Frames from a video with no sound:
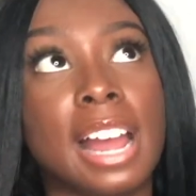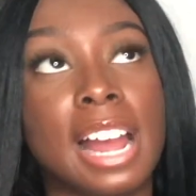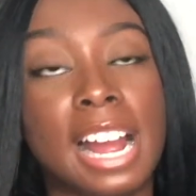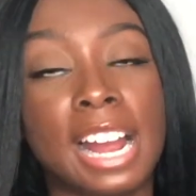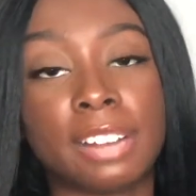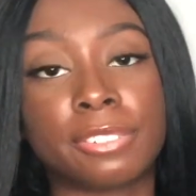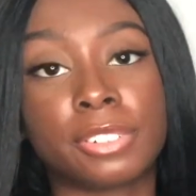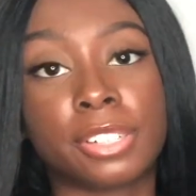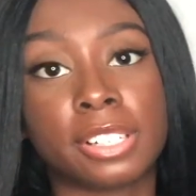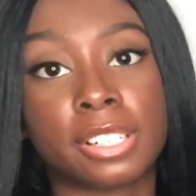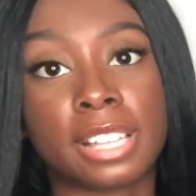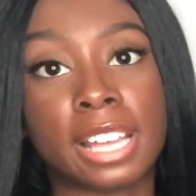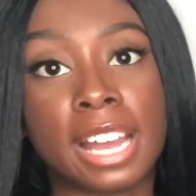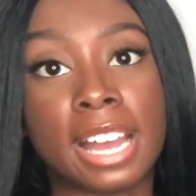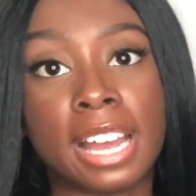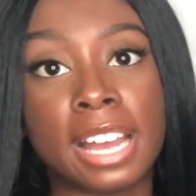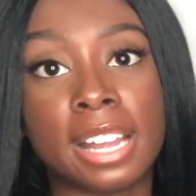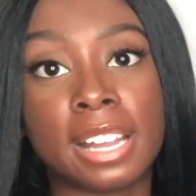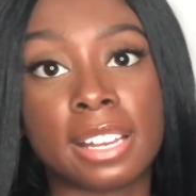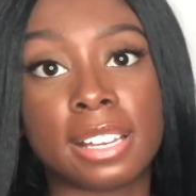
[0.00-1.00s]
After
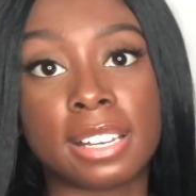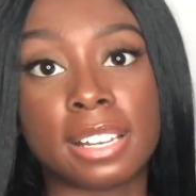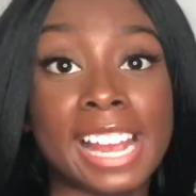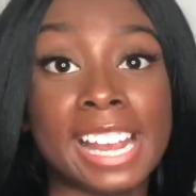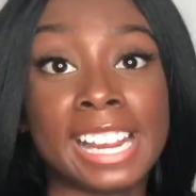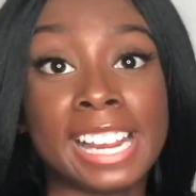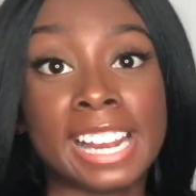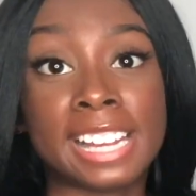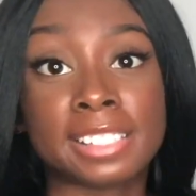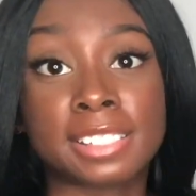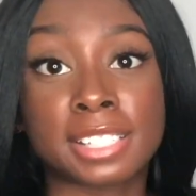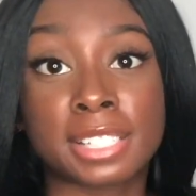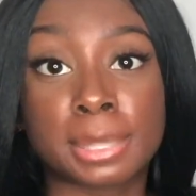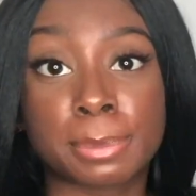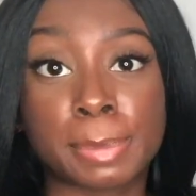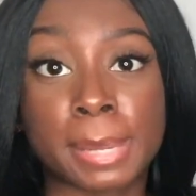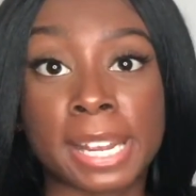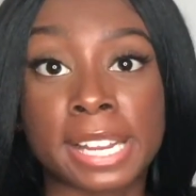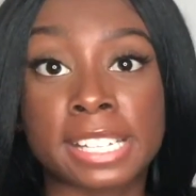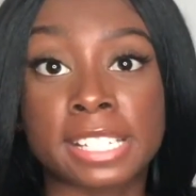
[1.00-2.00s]
that, I had to
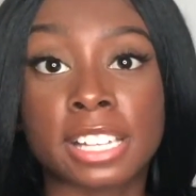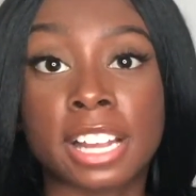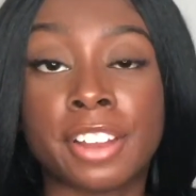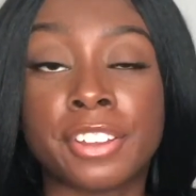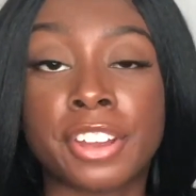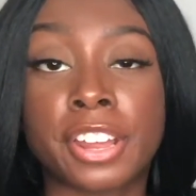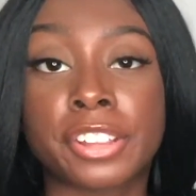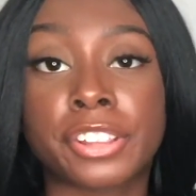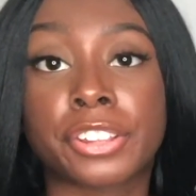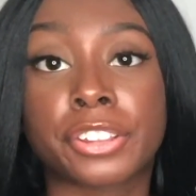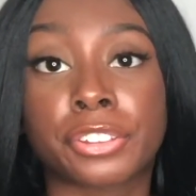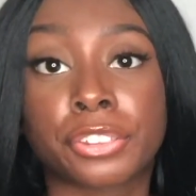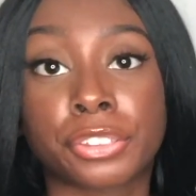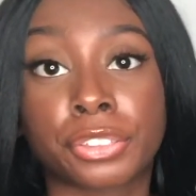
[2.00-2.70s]
spend another